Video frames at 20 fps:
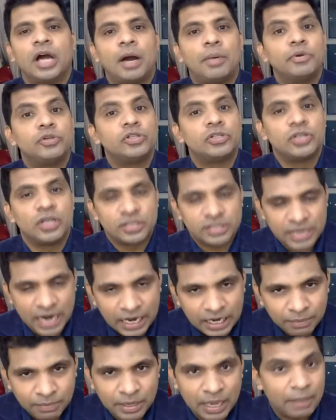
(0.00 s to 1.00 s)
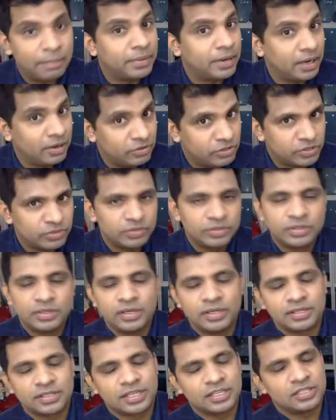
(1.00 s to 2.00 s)
How much is your startup capital, which we
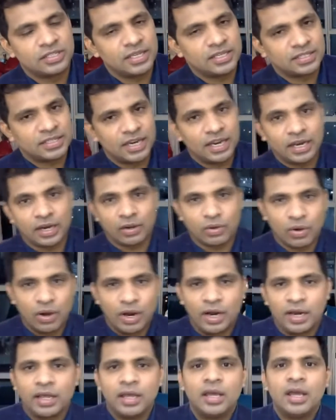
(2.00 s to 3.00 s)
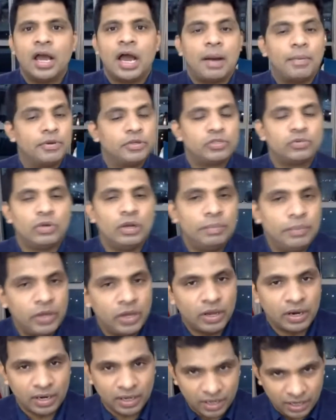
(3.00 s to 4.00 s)
discussed yesterday, required? How much will
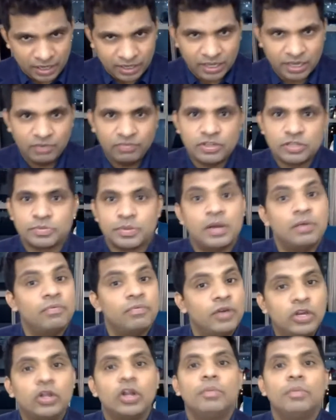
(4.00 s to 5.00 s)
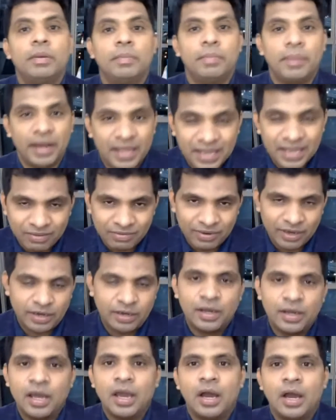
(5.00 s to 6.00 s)
be a recurring investment? When you will be break even?
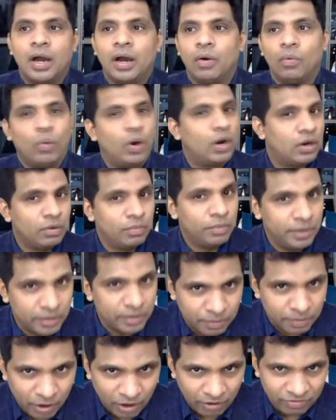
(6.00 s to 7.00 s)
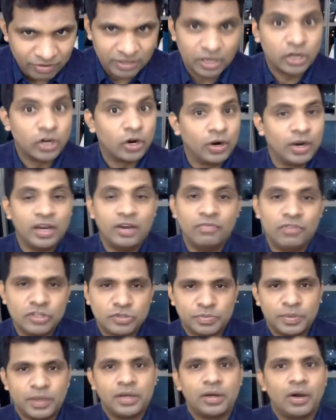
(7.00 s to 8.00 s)
What will be the profit, return on
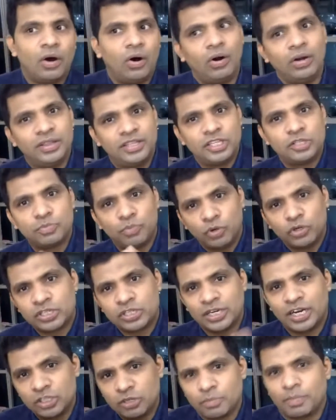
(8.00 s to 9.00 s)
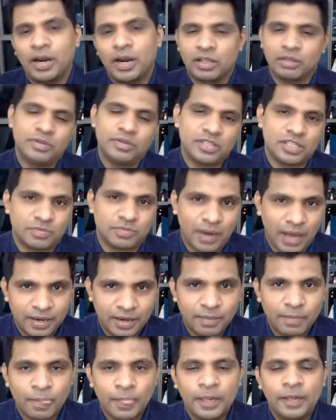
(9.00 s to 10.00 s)
investment? All this portion also part of the business plan.
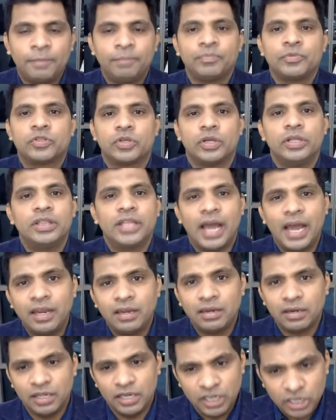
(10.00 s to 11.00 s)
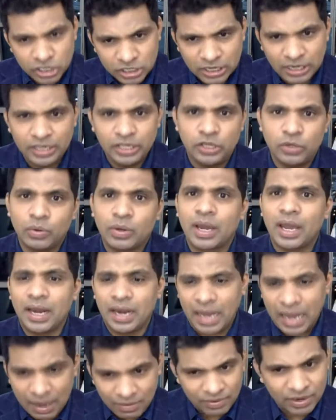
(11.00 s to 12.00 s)
So in that, initially you
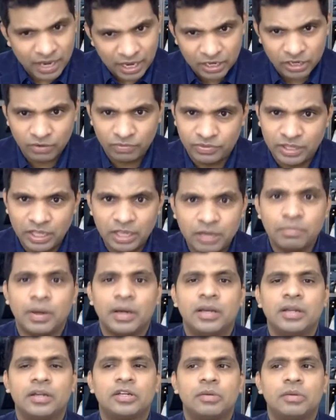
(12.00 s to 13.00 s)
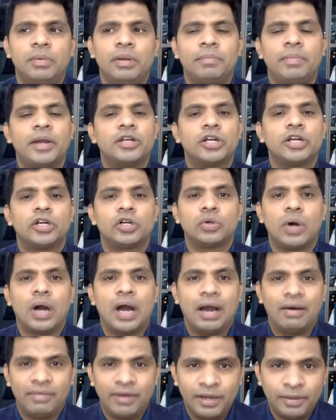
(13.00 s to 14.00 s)
can have a kind of thing, but it will be better to
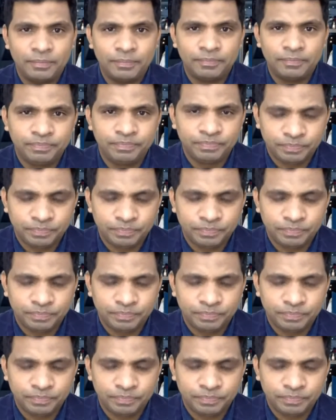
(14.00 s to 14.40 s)
have a